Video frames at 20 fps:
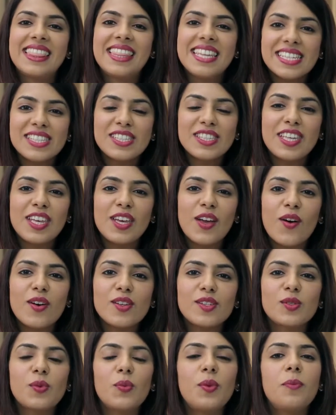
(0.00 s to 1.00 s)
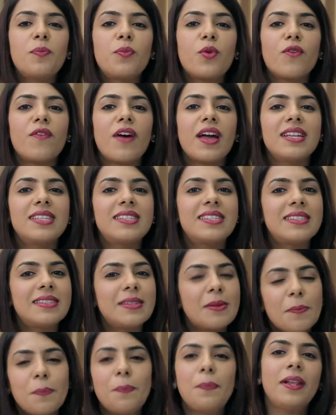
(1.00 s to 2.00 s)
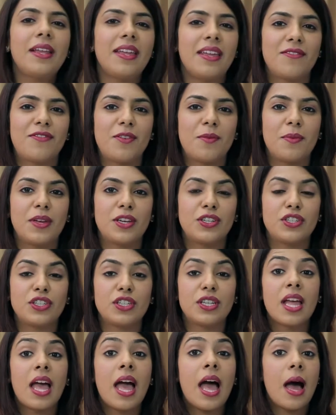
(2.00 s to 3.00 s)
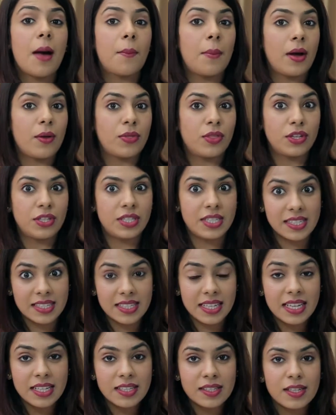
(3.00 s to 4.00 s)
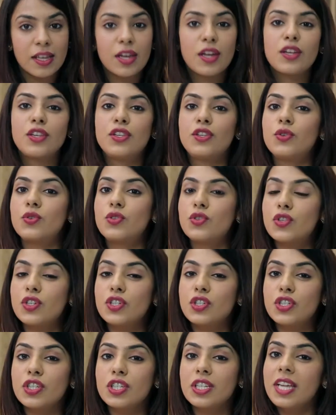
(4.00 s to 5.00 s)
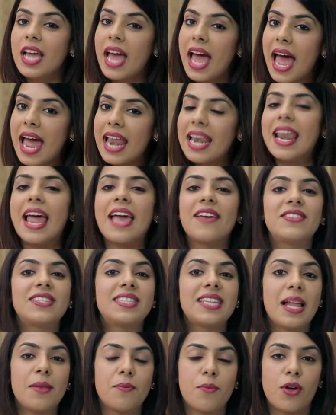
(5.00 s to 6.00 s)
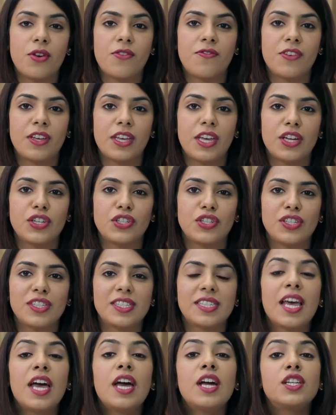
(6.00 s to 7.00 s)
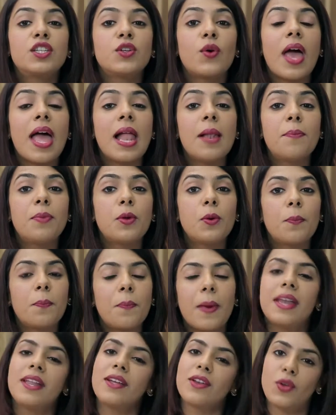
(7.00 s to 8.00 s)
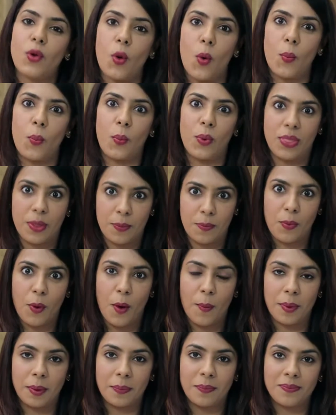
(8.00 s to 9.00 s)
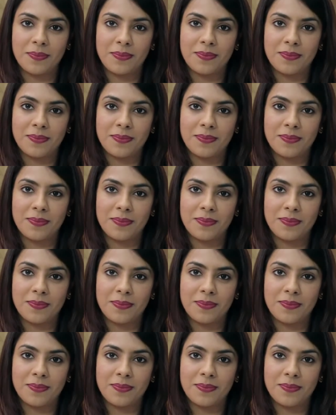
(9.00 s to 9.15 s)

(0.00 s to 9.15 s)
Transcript: This kiosk will provide simple information about the disease, nutrition and lifestyle modifications to help you better cope with the problem.